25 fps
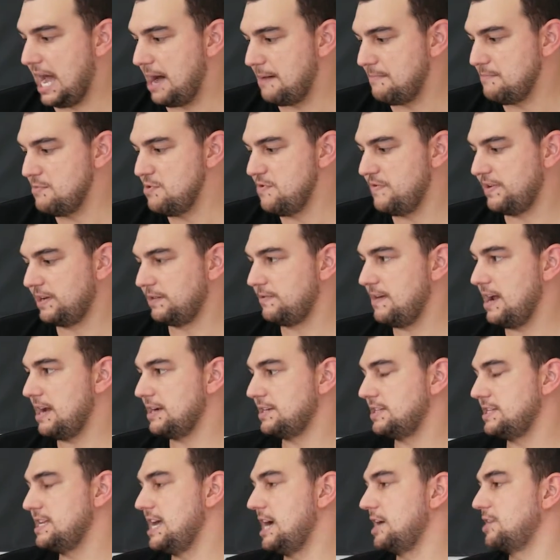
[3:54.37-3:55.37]
Moving around
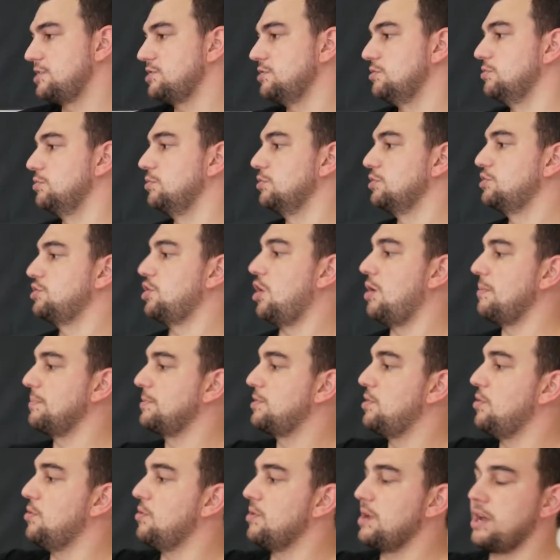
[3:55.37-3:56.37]
to the actual top
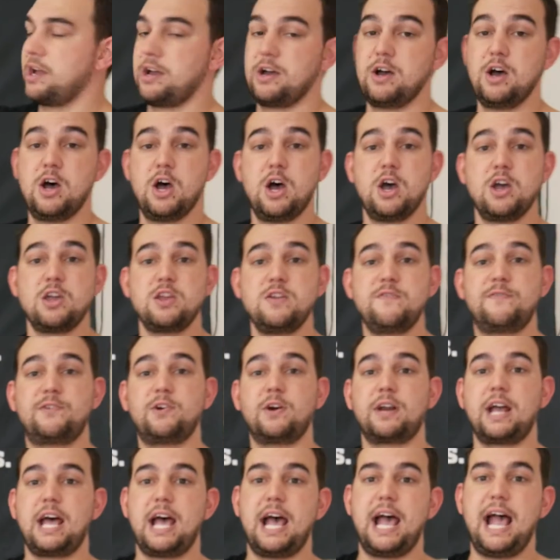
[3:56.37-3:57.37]
corner, you've got
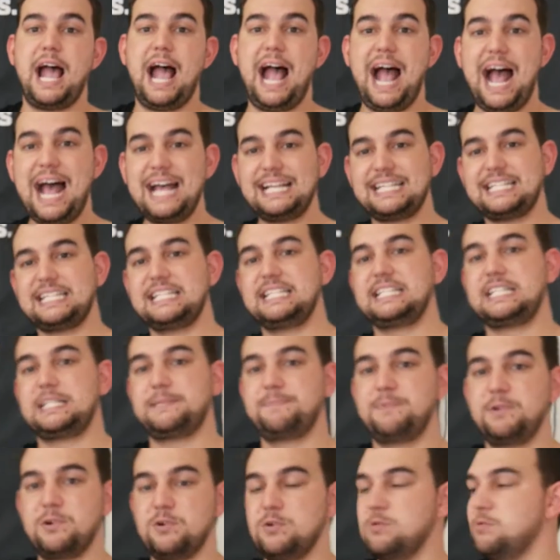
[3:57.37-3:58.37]
an acid
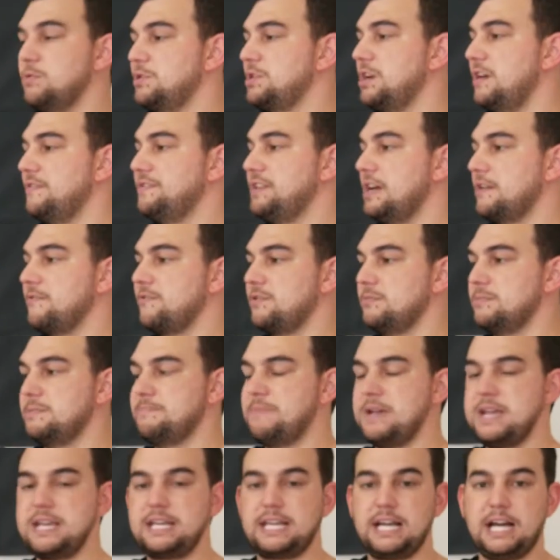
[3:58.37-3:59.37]
spill, which I've done from a
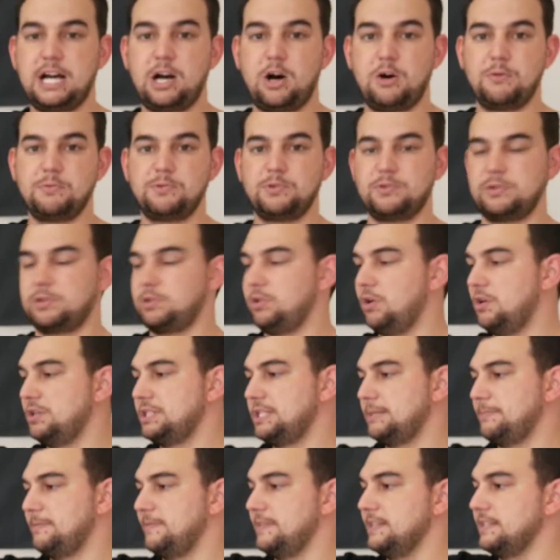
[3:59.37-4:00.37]
beaker. I'll do a
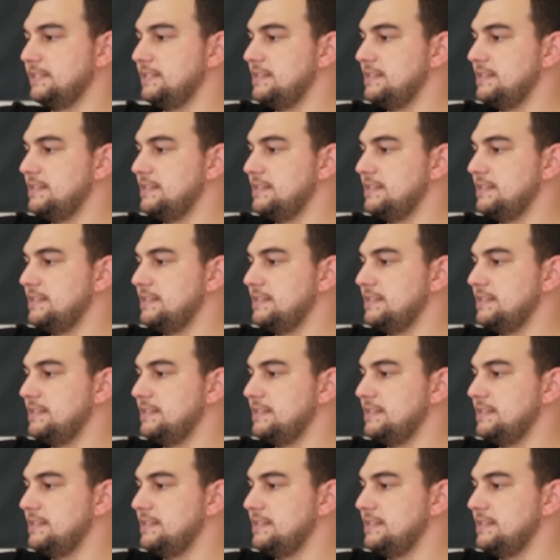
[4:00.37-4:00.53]
close-up of this